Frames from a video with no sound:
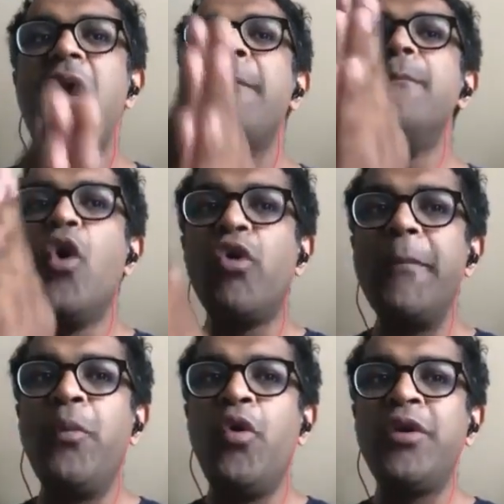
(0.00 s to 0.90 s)
more
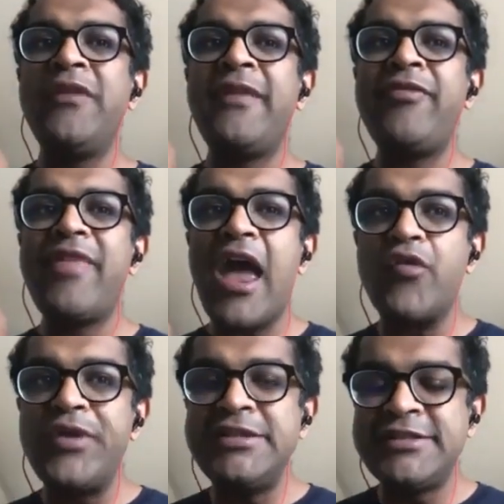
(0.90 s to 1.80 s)
important than their
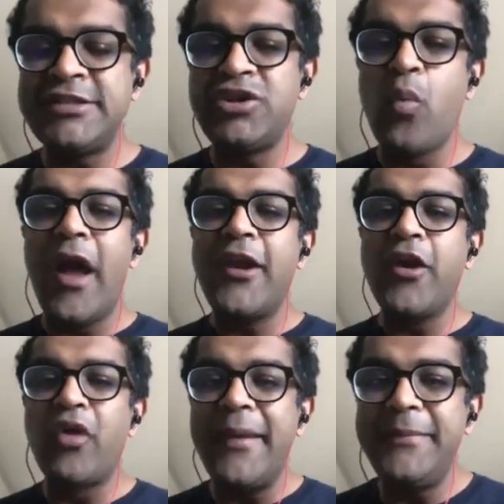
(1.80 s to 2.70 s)
reasons as to why
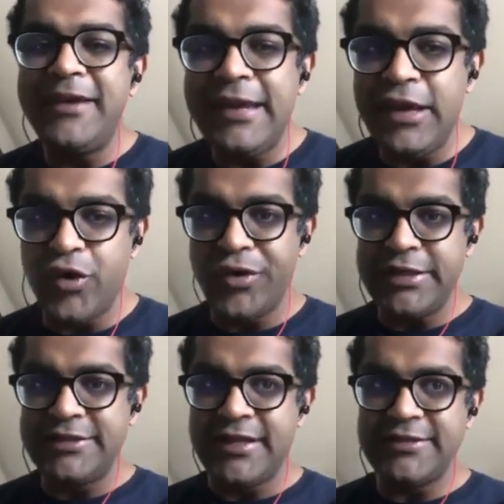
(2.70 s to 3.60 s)
crime
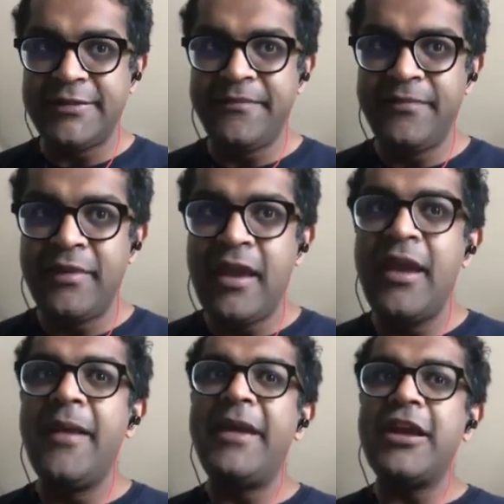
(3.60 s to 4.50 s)
decreases?
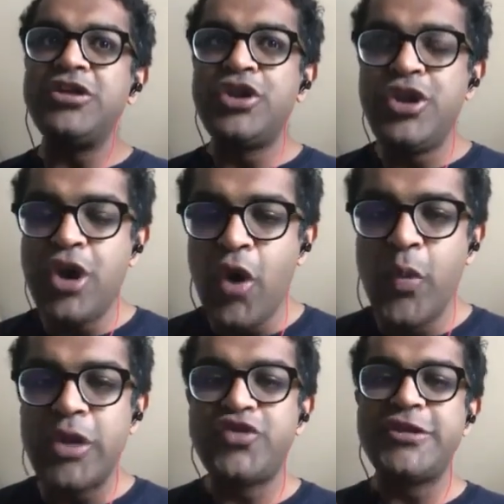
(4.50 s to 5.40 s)
Because no
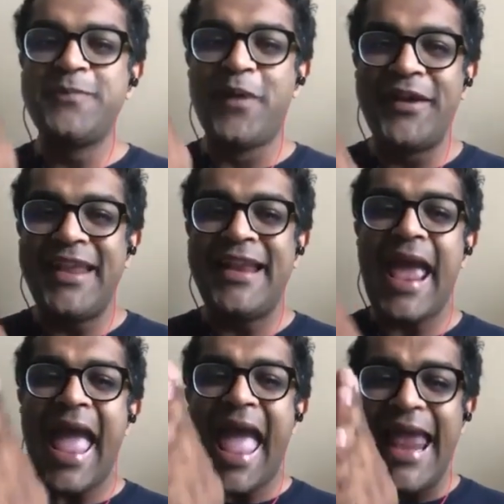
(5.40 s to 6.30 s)
one's responding
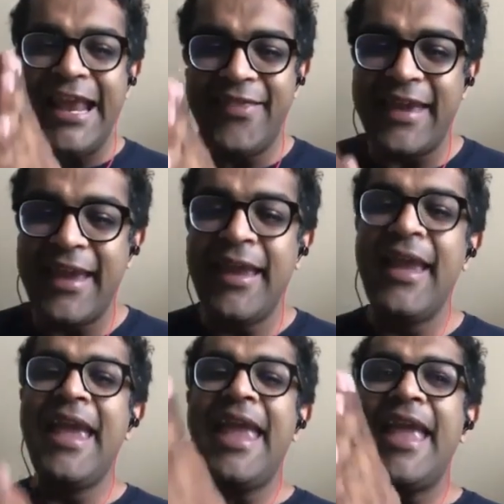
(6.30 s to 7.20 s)
to anything
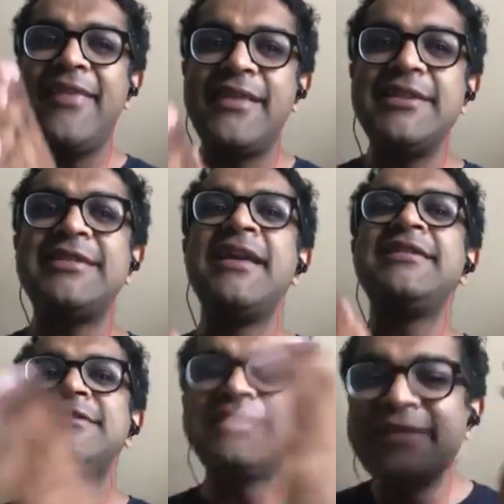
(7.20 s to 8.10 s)
in this
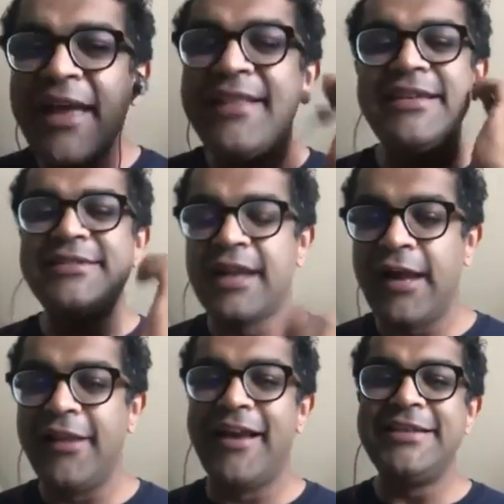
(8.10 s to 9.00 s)
slightly
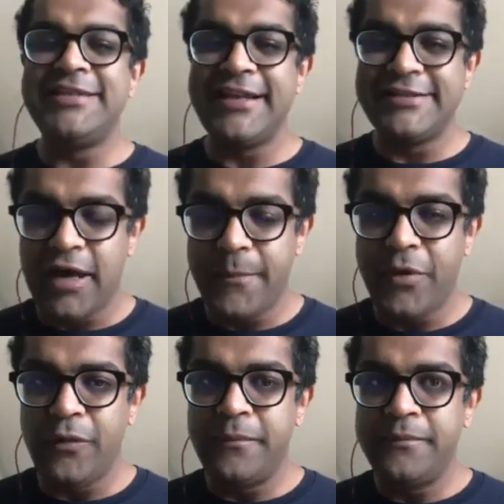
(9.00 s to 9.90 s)
stylized
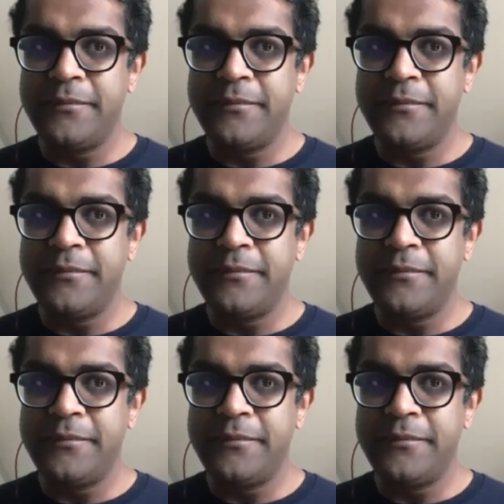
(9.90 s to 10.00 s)
example.